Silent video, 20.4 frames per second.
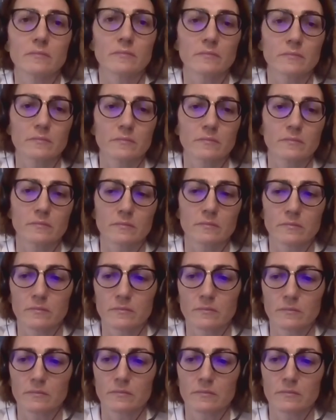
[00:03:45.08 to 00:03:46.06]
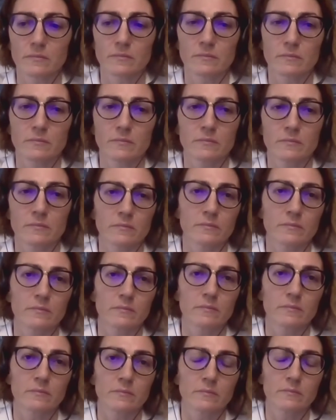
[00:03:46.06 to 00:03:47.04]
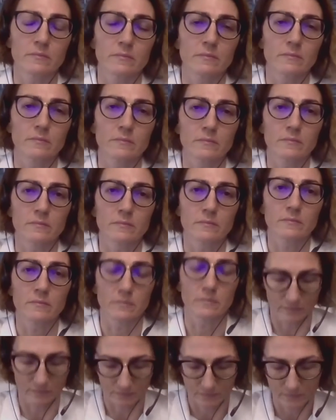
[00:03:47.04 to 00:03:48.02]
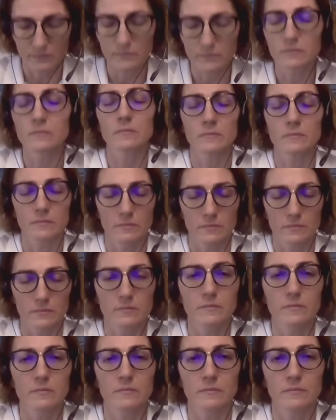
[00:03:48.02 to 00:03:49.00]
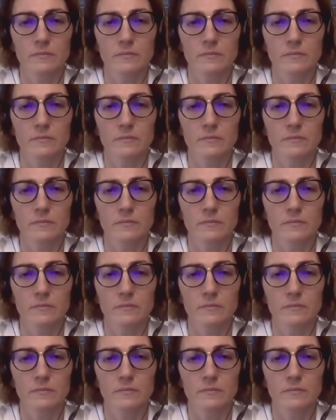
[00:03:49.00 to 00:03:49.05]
This person isn't speaking.